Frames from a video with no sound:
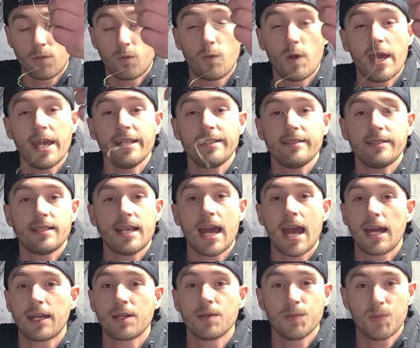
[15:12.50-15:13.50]
weights
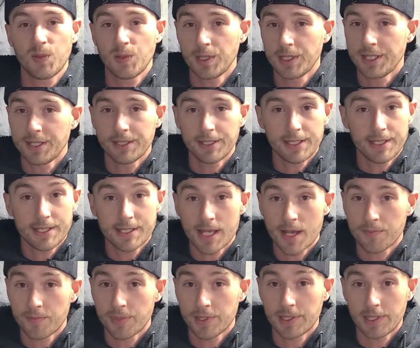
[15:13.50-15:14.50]
at completely
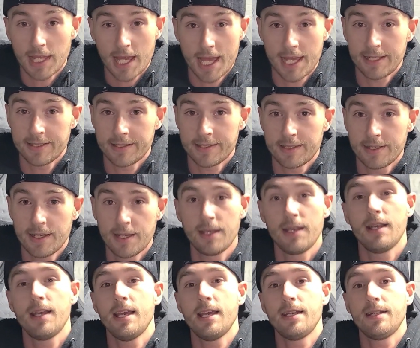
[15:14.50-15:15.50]
separate lengths,
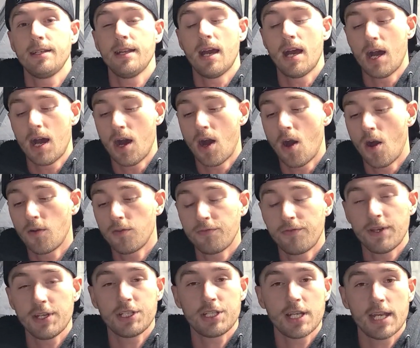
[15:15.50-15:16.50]
and I'll
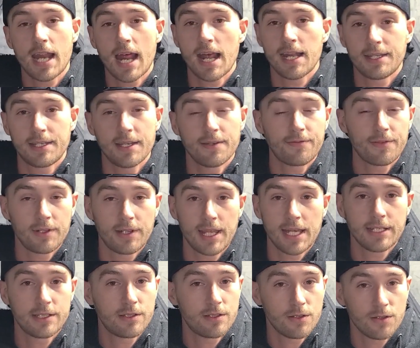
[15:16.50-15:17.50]
fish it at different
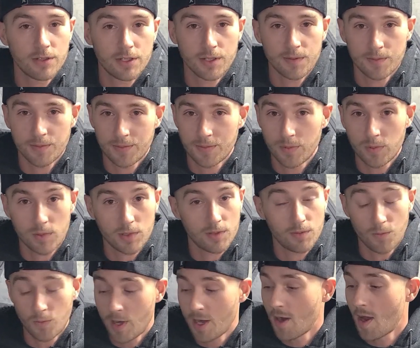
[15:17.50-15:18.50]
lengths too,
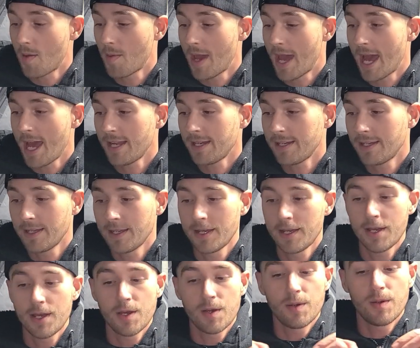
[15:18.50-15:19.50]
where I'm at.
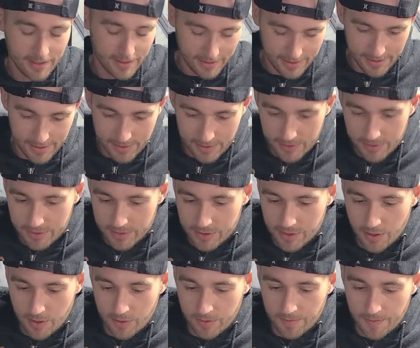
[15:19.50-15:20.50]

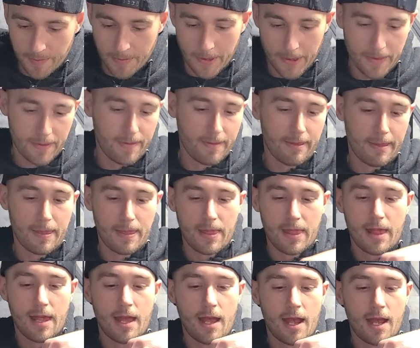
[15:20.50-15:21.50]
So
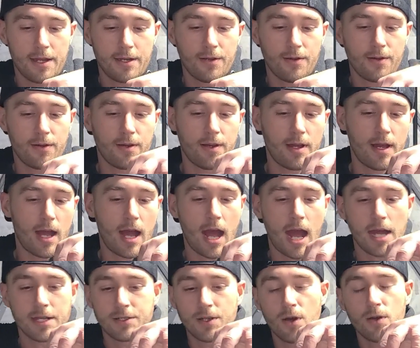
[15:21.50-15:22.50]
I
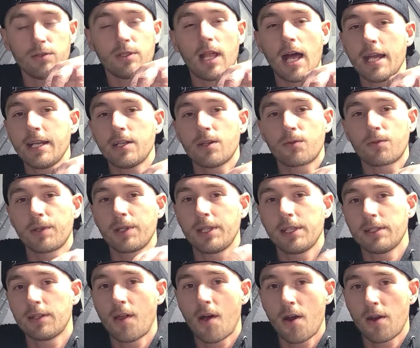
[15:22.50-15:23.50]
don't like a
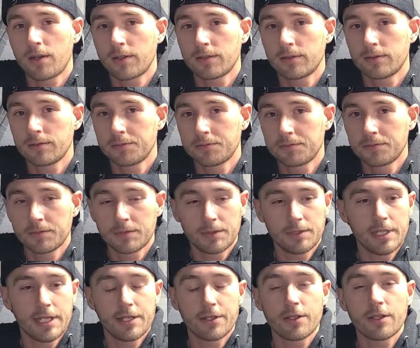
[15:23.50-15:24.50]
really long
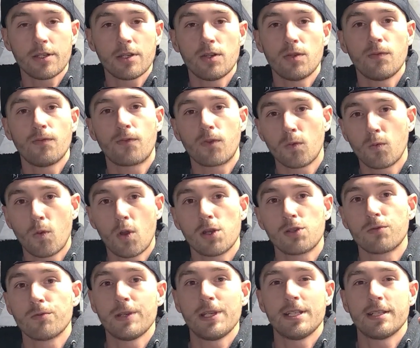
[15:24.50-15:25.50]
leader for
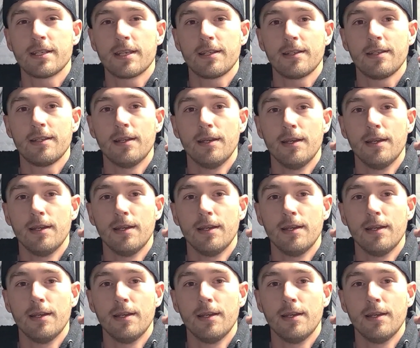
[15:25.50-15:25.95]
one reason.